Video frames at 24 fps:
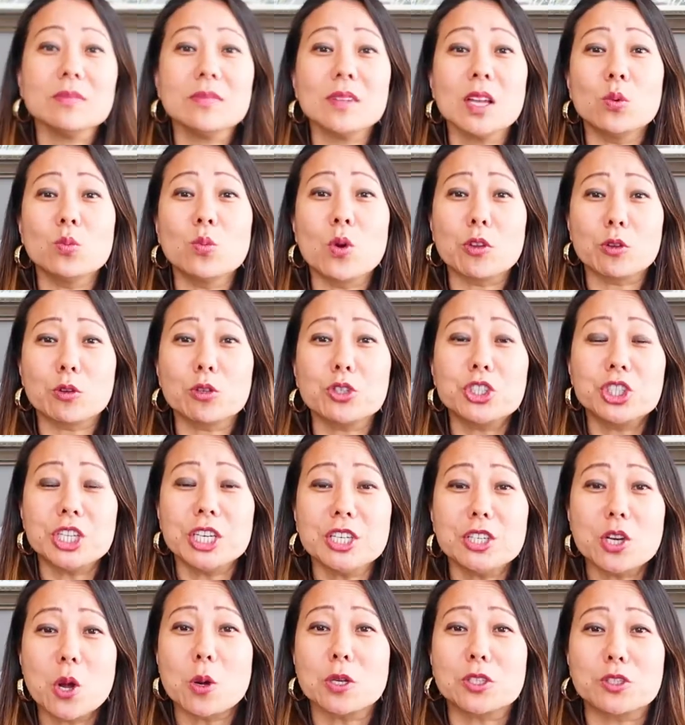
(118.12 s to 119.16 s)
and whether
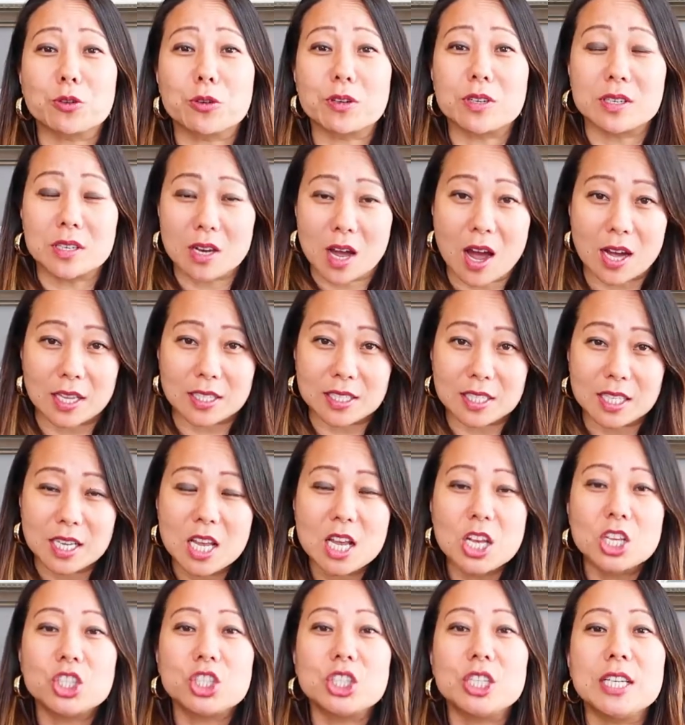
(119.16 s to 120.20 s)
she knows it or not,
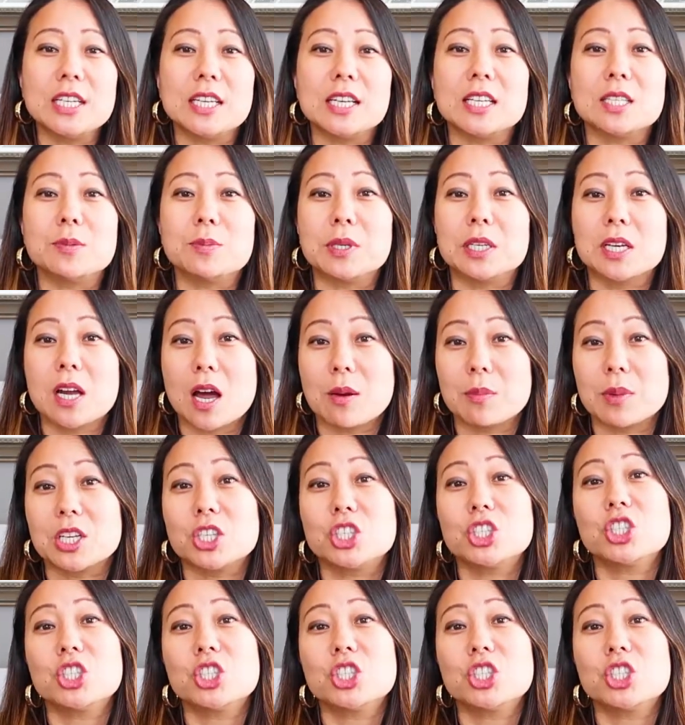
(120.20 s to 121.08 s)
she is becoming